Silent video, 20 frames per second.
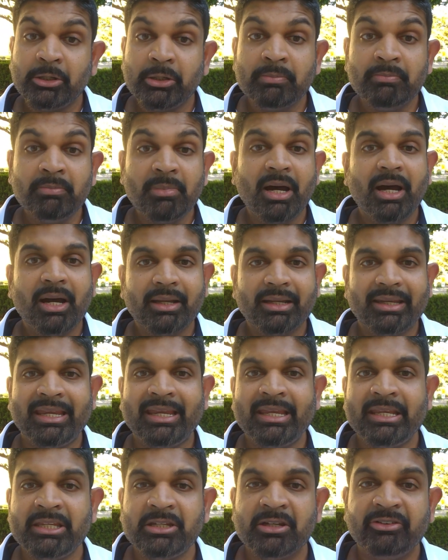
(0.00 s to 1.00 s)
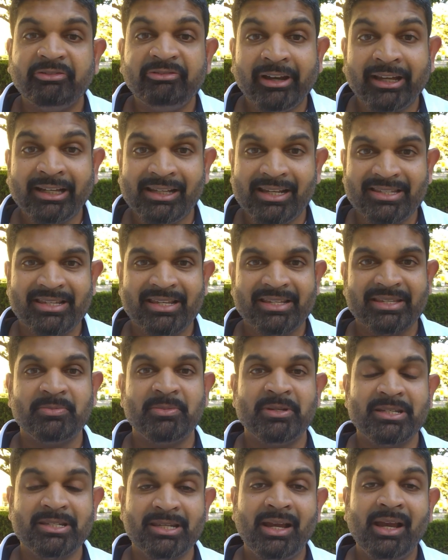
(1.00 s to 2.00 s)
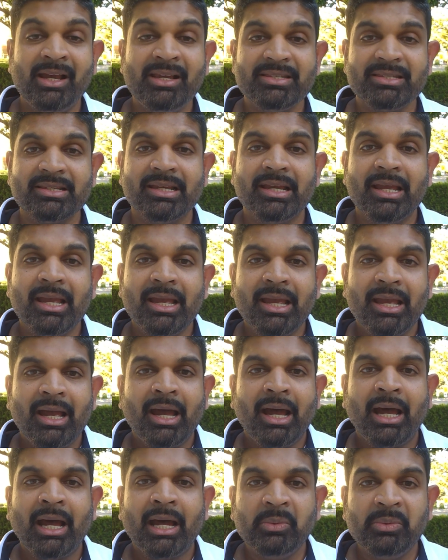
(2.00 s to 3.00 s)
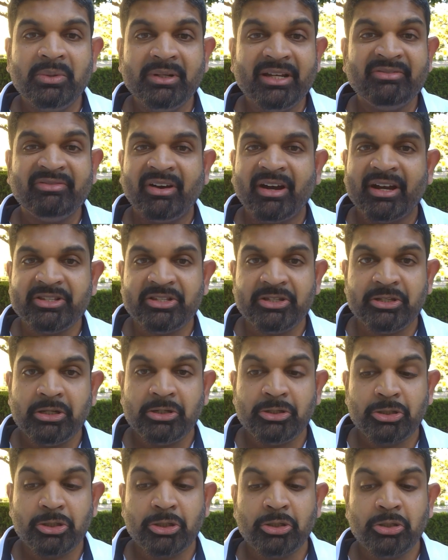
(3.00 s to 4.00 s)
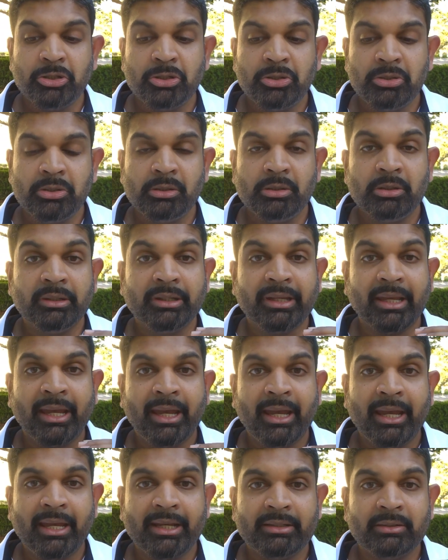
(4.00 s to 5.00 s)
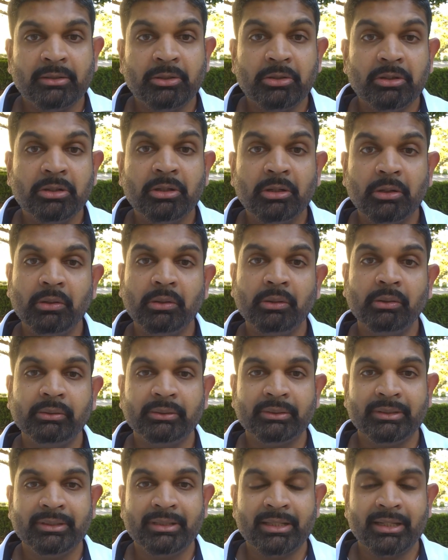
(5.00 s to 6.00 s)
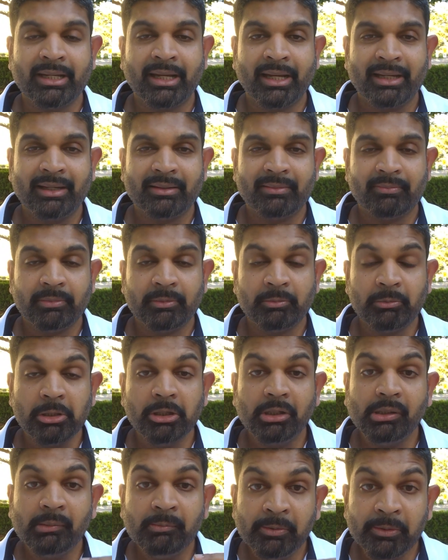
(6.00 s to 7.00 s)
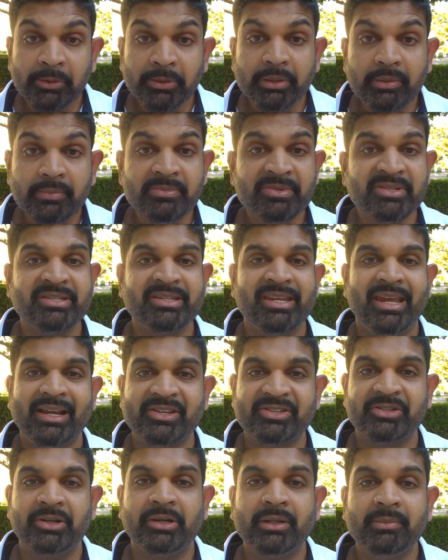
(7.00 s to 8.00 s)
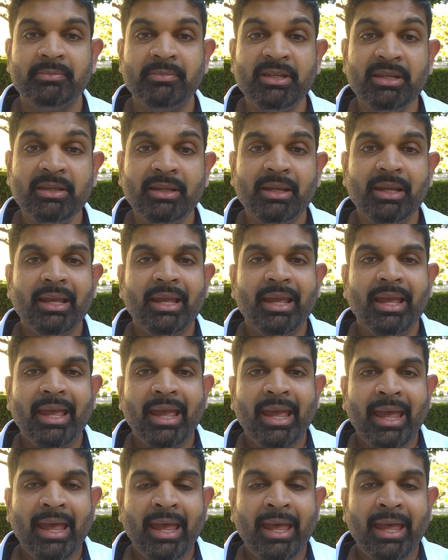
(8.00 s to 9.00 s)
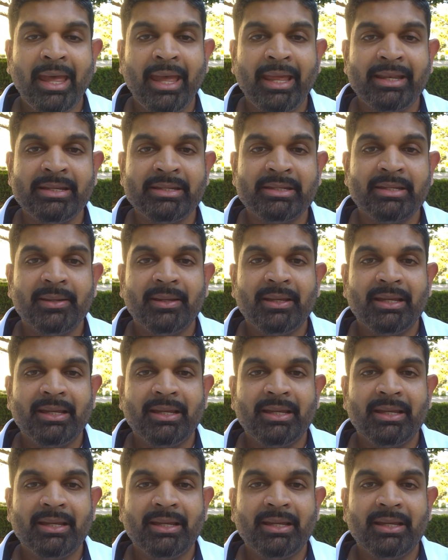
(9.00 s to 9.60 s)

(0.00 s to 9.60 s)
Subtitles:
mark in your final assessment task, I would advise you to look at Google Bloom's taxonomy. And